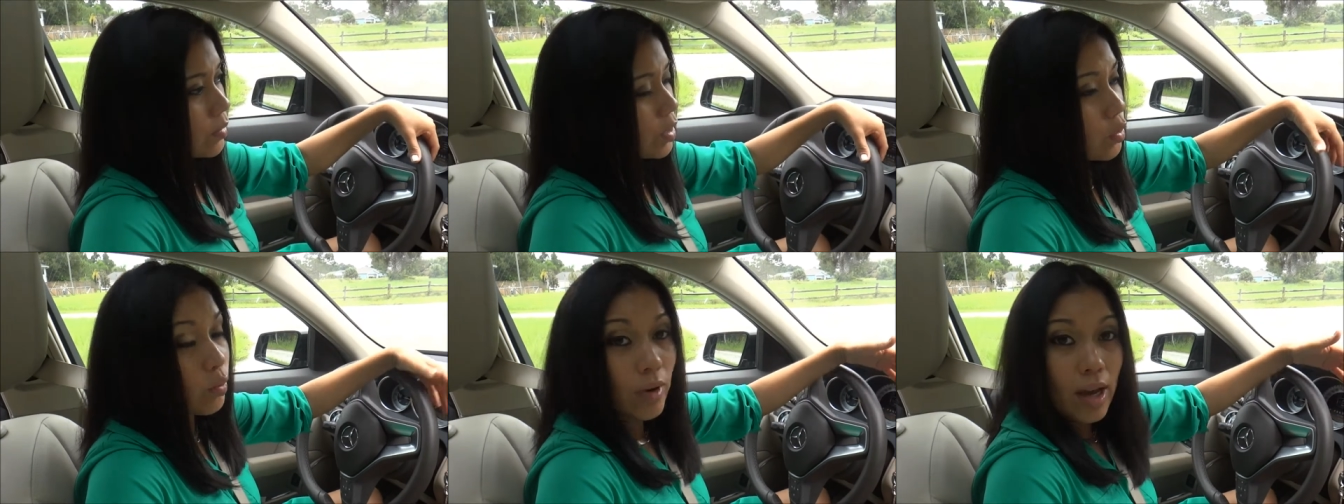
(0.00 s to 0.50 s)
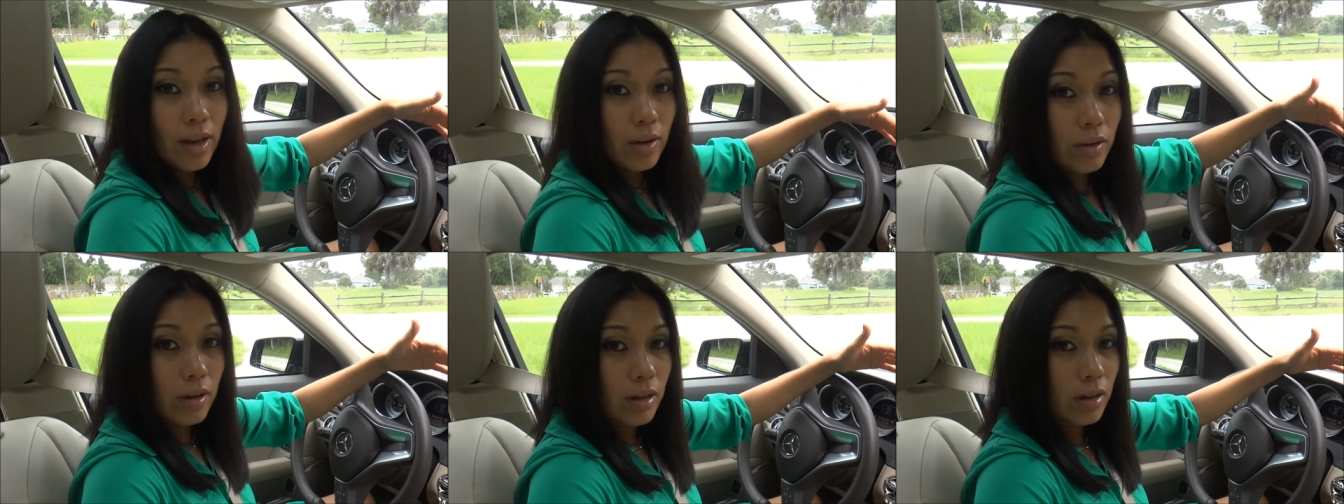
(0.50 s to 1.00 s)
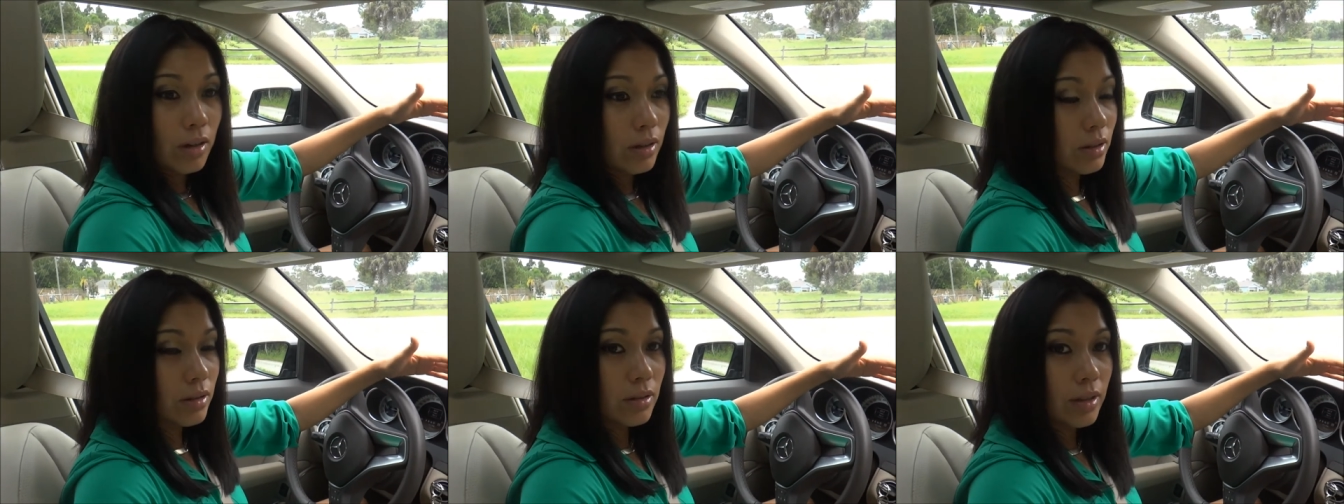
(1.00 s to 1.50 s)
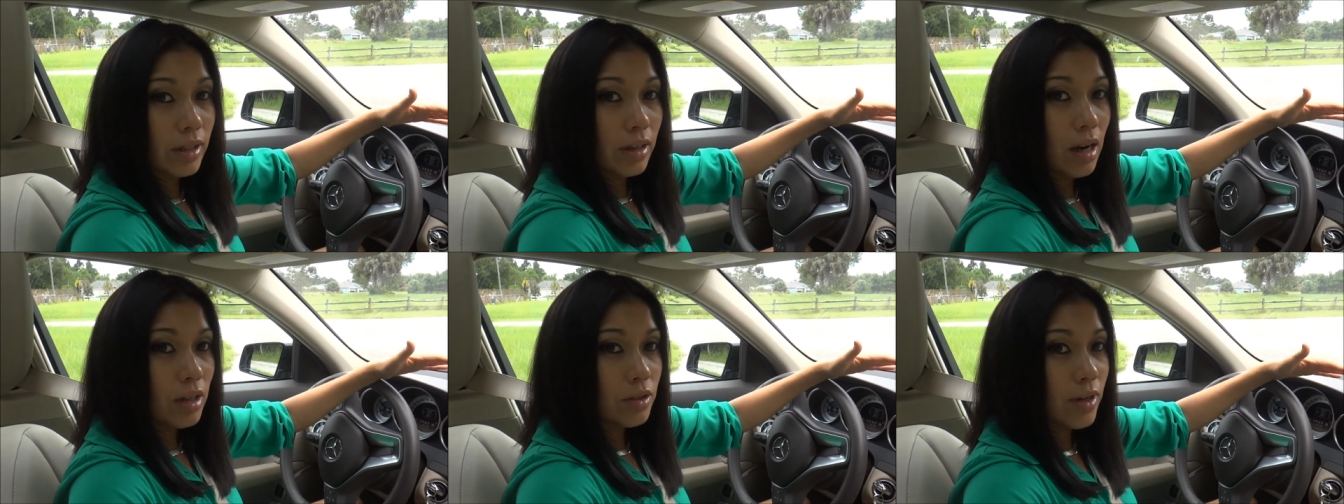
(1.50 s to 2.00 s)
you know read or, or or a
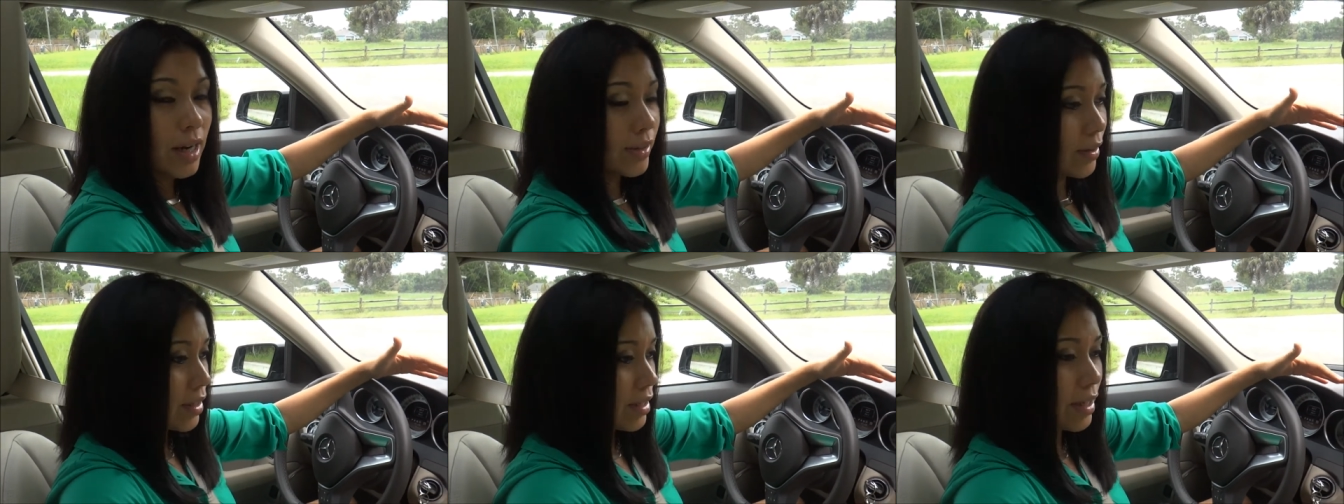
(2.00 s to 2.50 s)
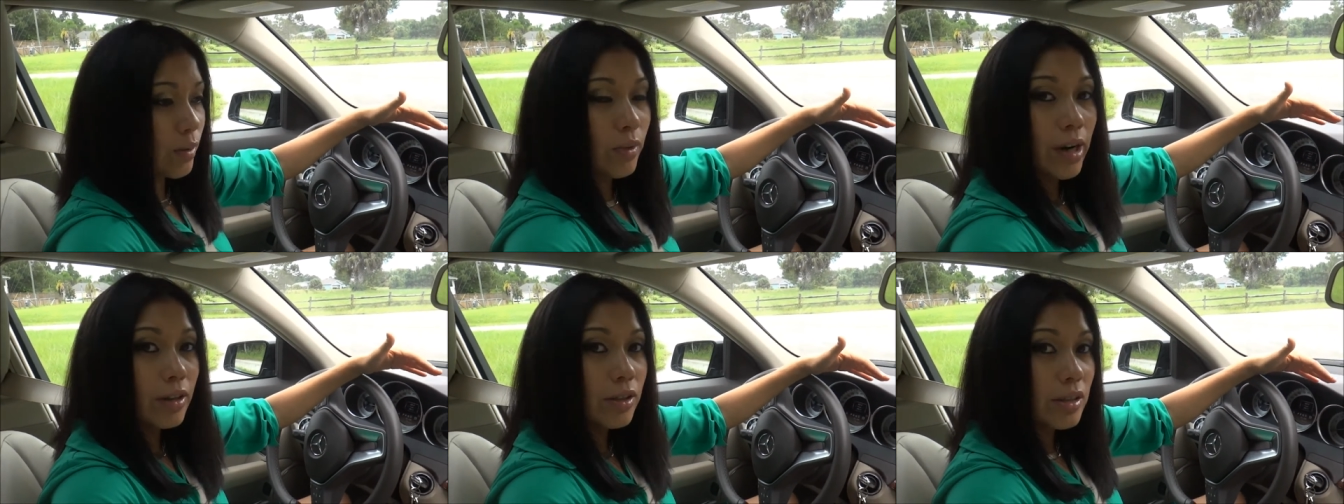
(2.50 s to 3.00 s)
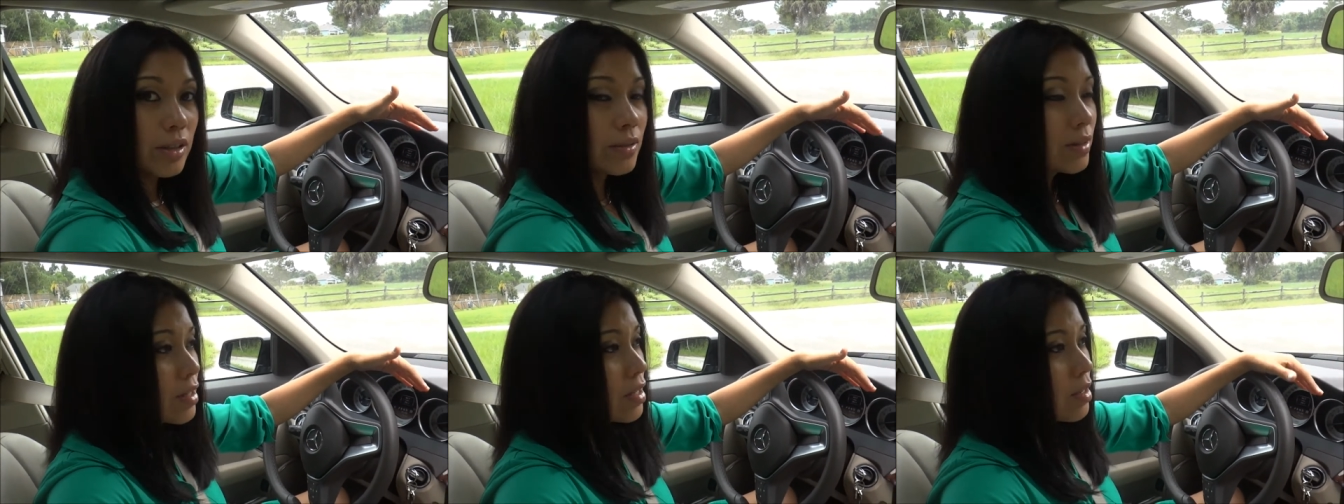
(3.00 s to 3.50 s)
contract or anything read to you,